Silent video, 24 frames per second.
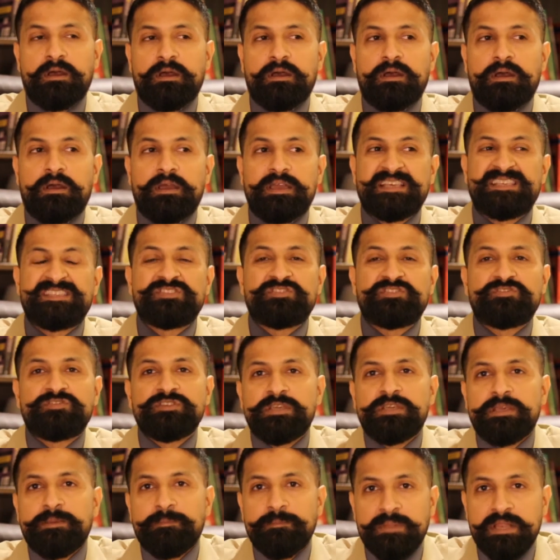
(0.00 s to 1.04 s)

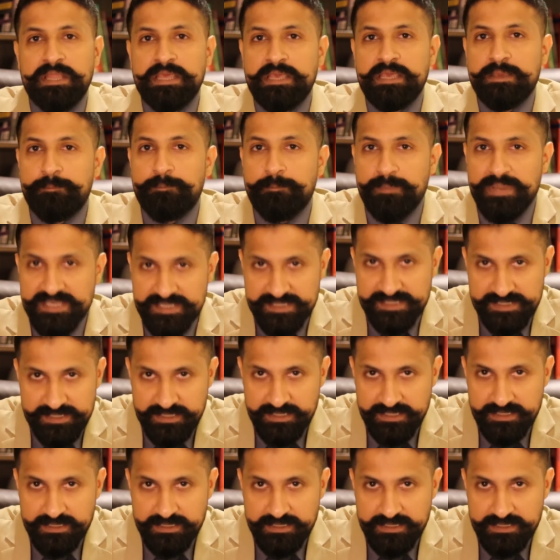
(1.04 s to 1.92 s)
extremely busy